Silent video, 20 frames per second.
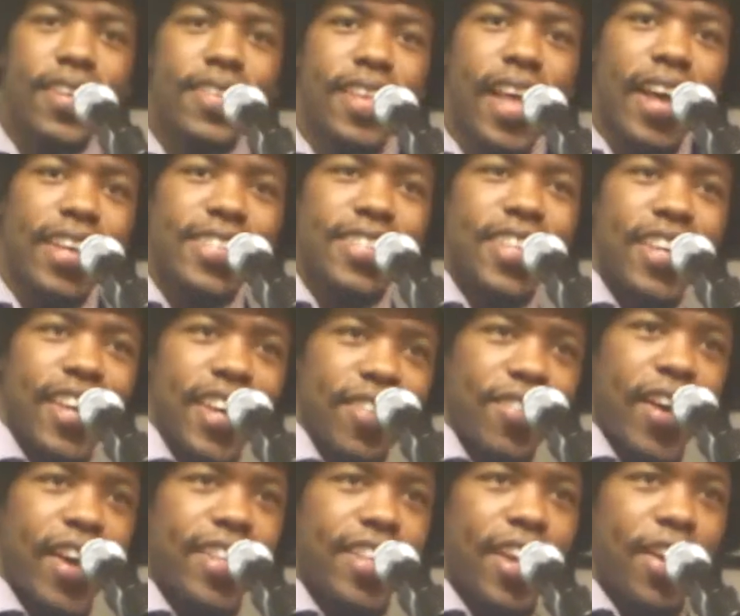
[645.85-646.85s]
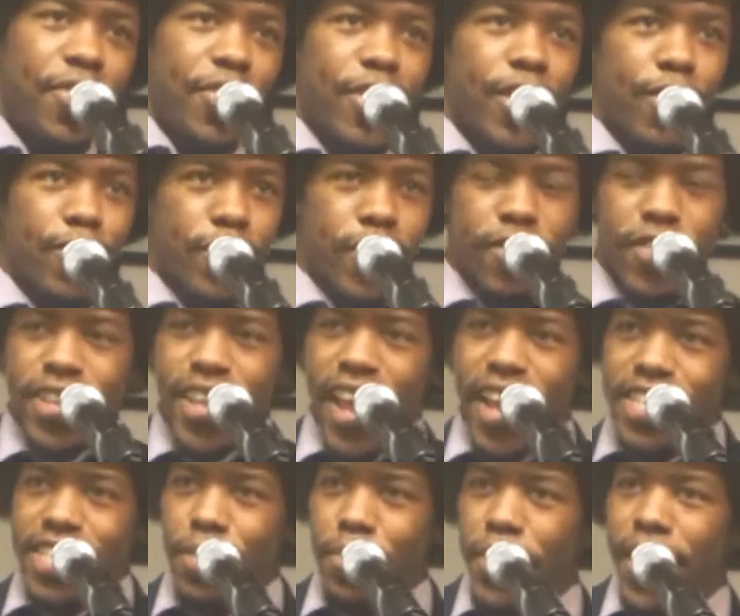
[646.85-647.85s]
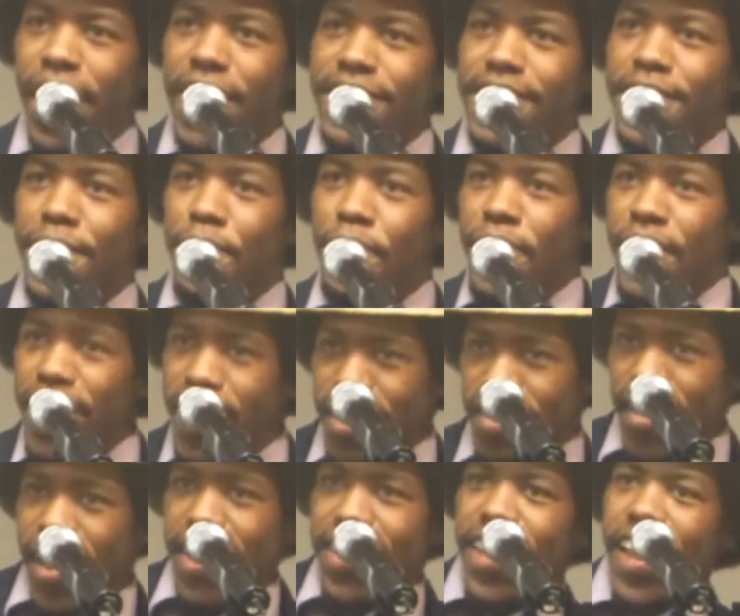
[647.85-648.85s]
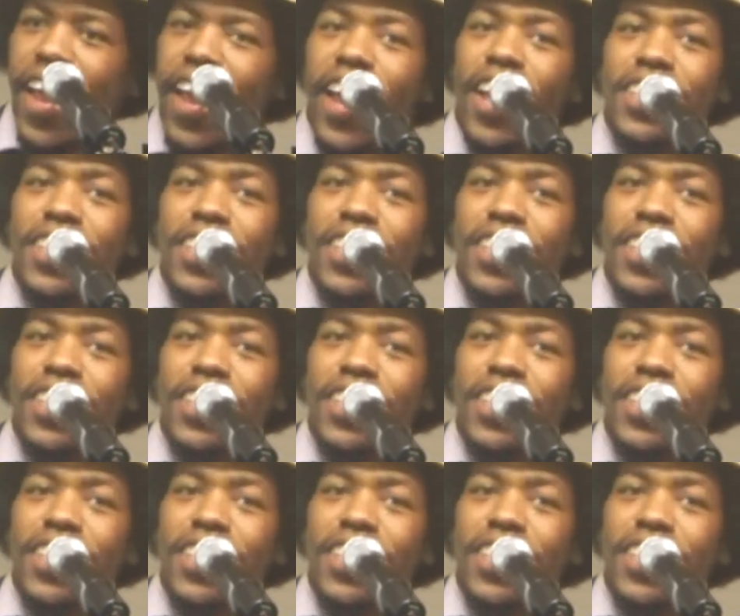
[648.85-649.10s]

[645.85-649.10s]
That's it, right there for your river dance and pleasure right there.